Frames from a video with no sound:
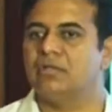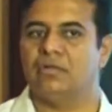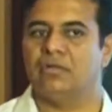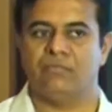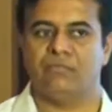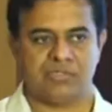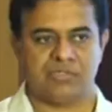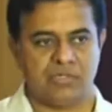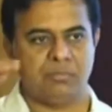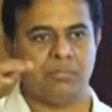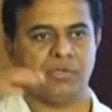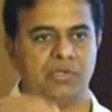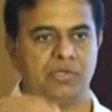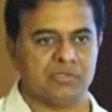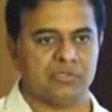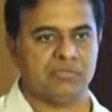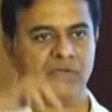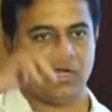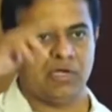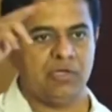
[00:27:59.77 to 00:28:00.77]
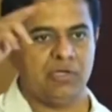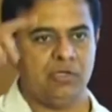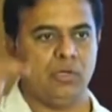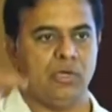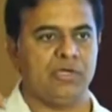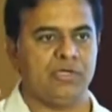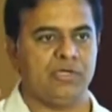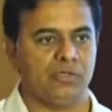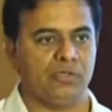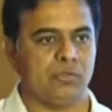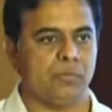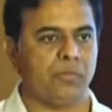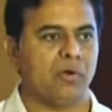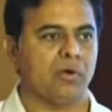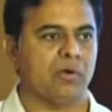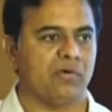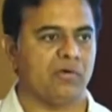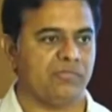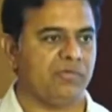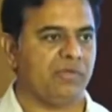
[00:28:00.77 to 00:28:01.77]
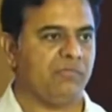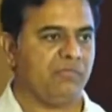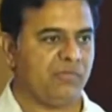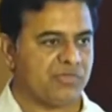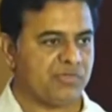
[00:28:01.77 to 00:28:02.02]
which are because of the undulating topography and which